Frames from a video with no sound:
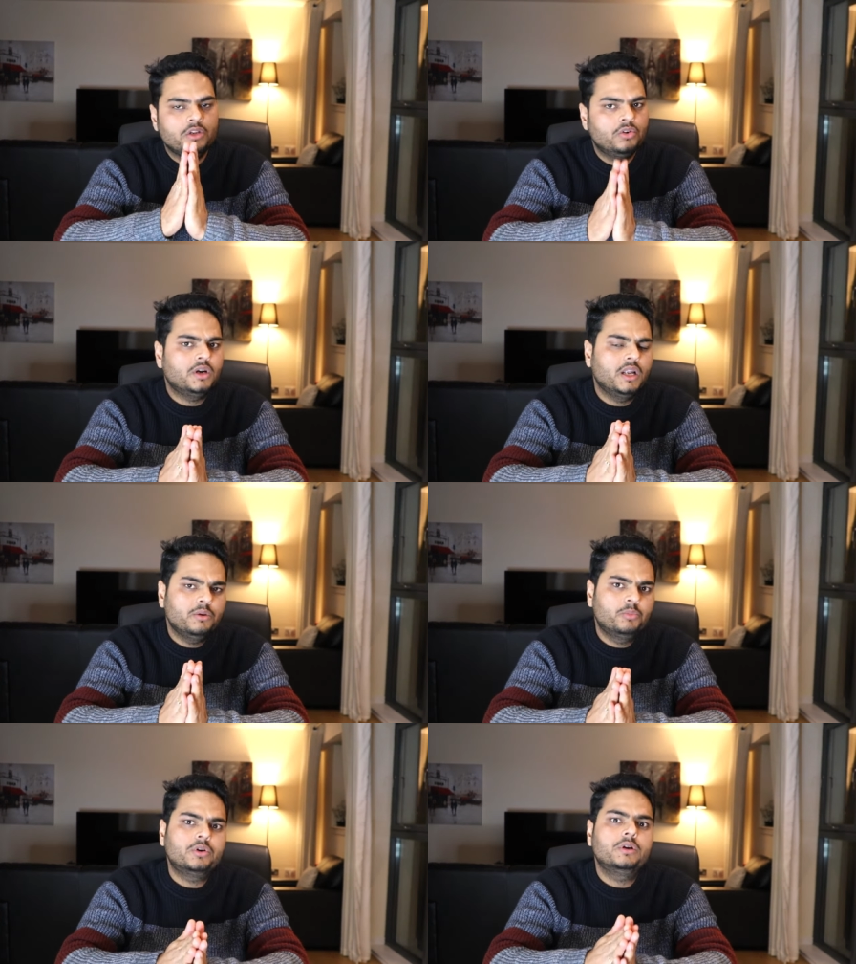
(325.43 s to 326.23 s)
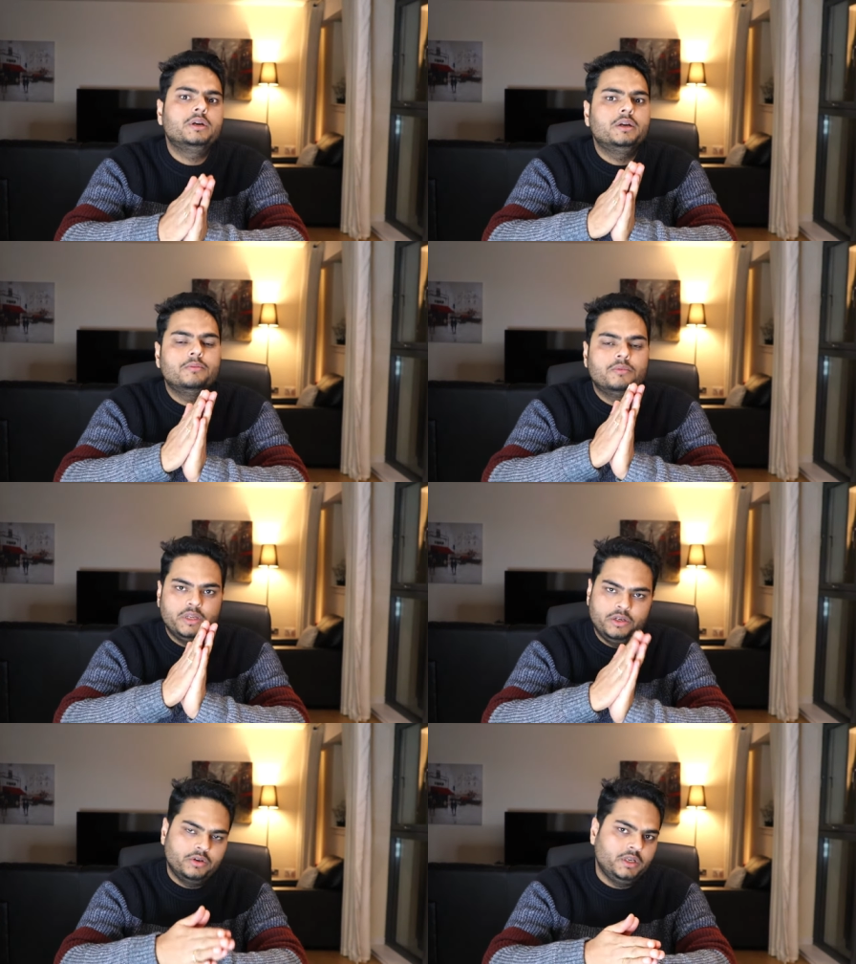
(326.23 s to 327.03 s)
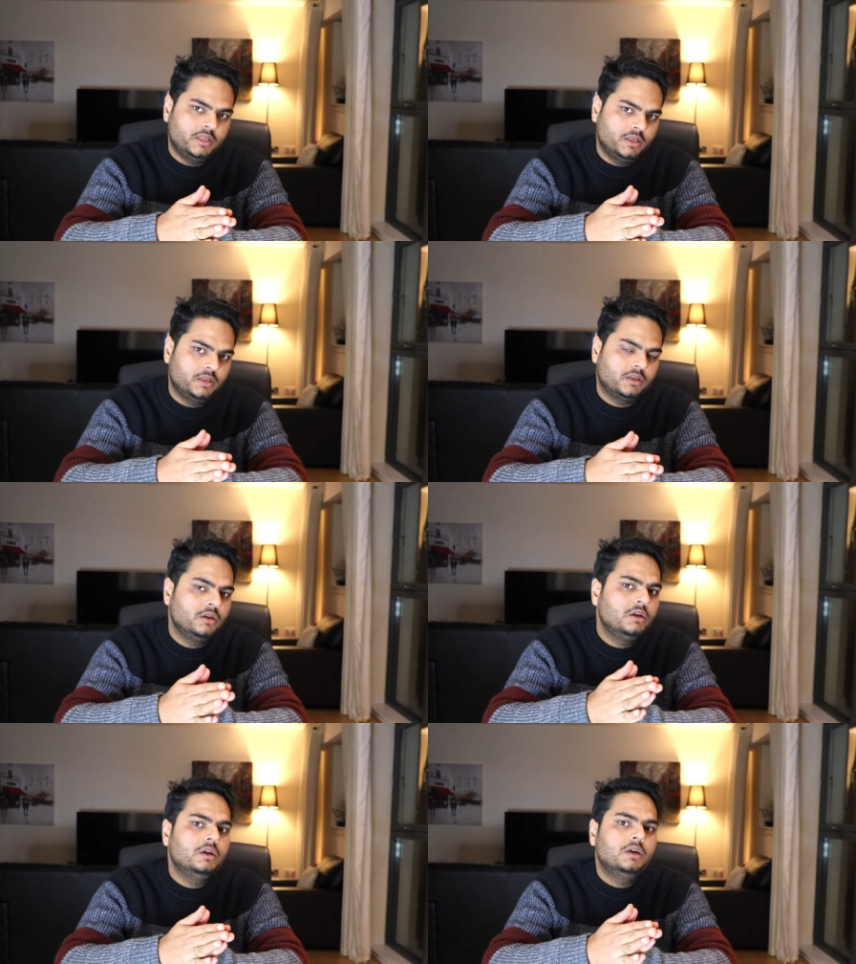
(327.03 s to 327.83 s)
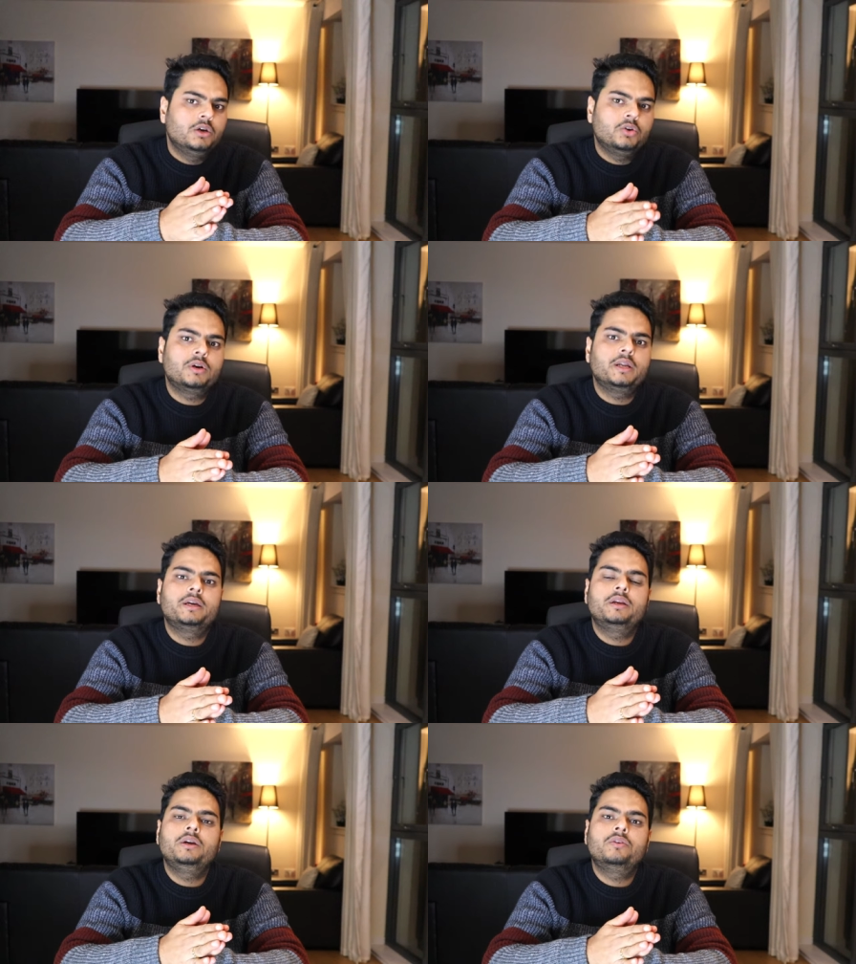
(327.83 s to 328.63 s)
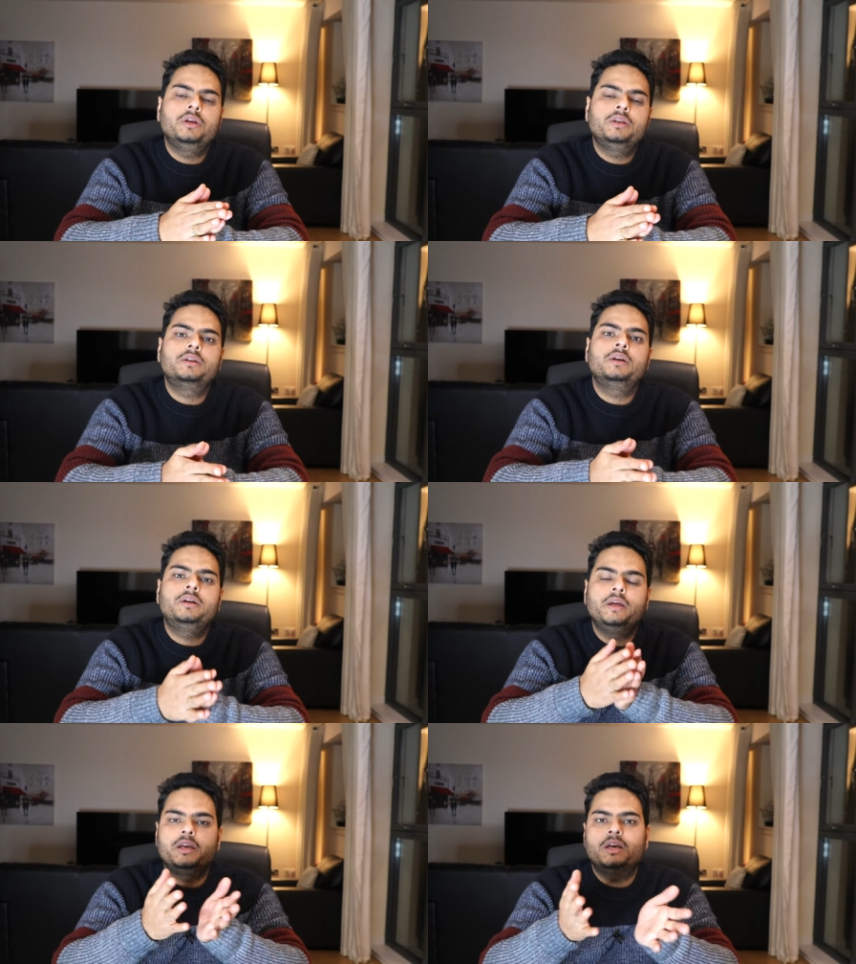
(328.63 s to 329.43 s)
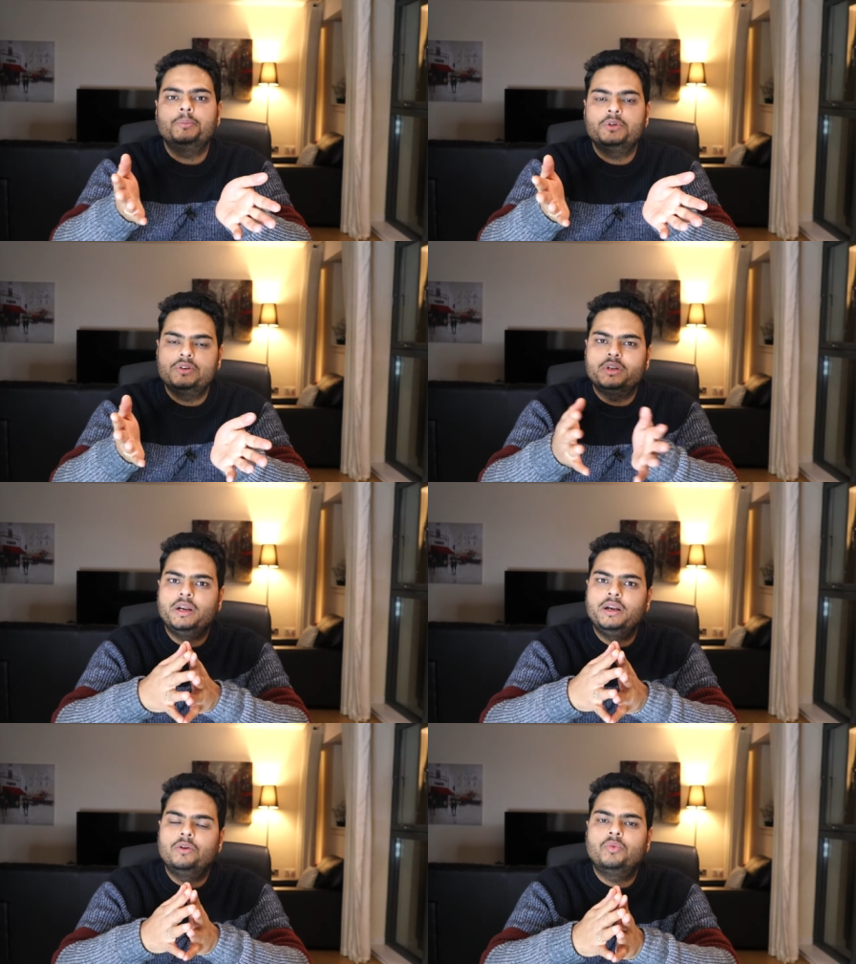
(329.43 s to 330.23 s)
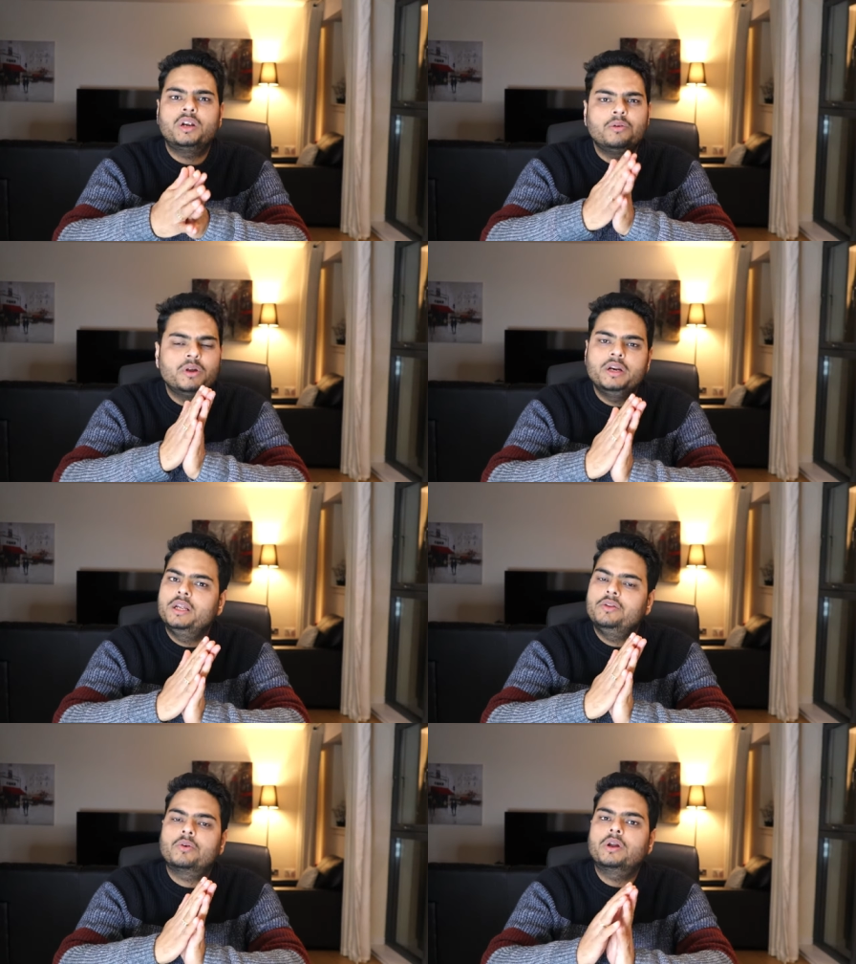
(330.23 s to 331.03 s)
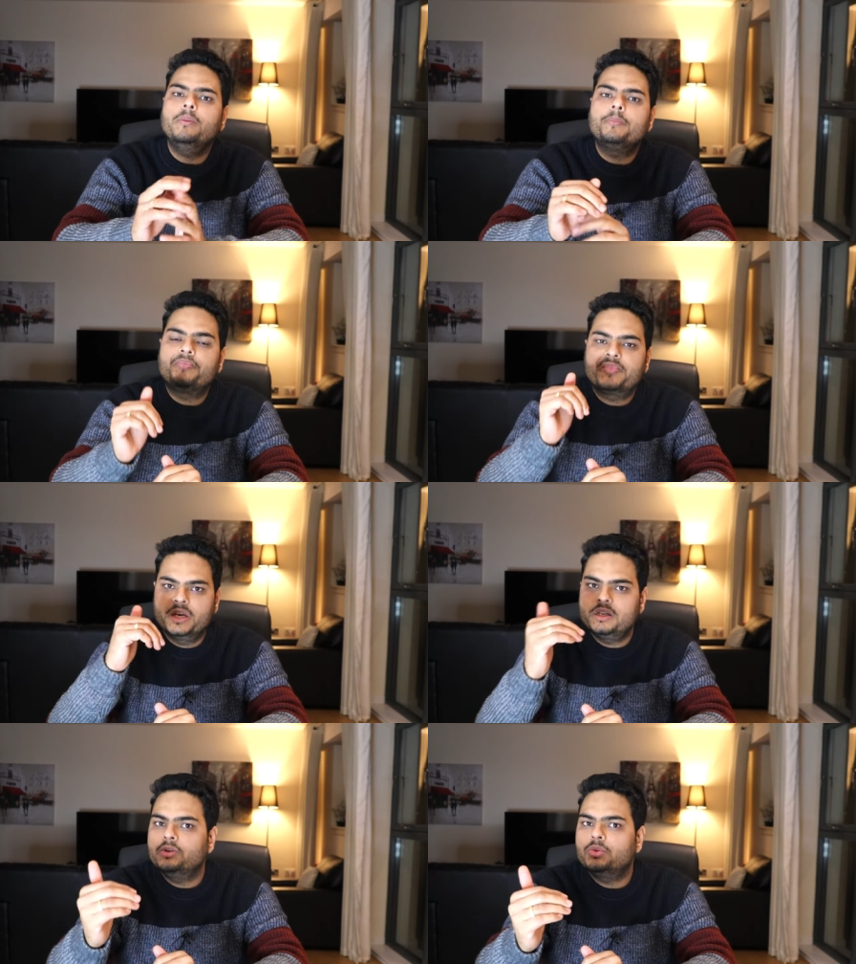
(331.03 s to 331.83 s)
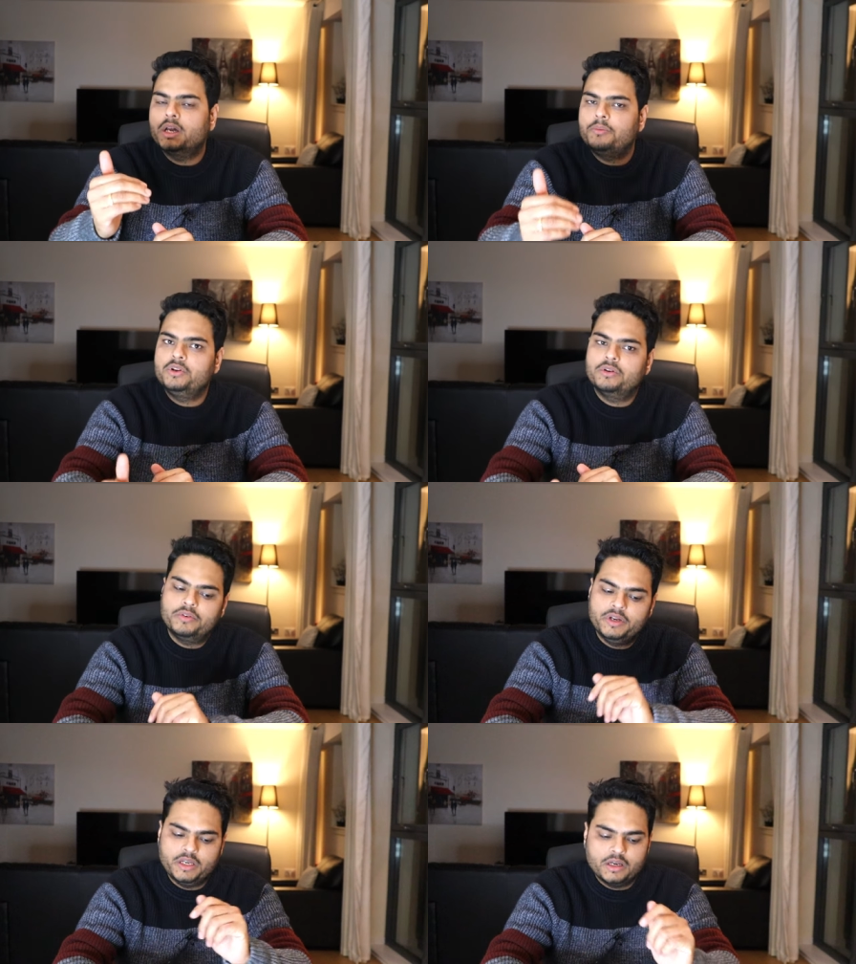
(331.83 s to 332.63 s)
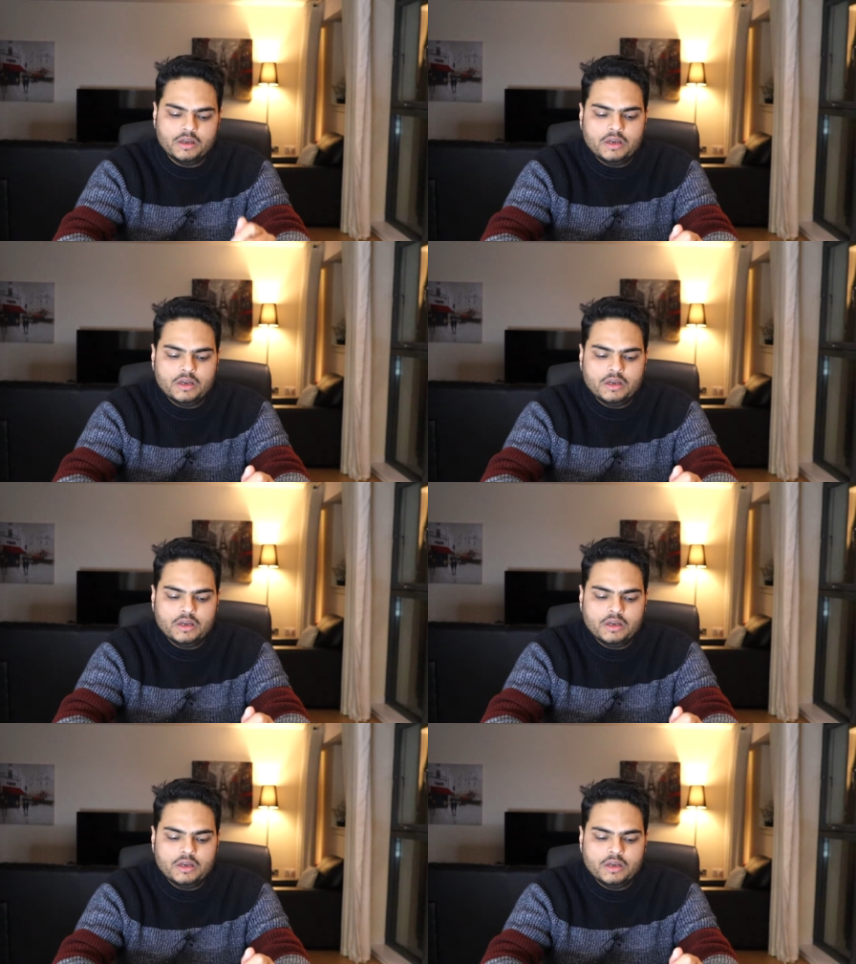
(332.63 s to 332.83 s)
don't like book read on internet don't like reading on internet take amazon kindle whatever it is okay get into the habit of reading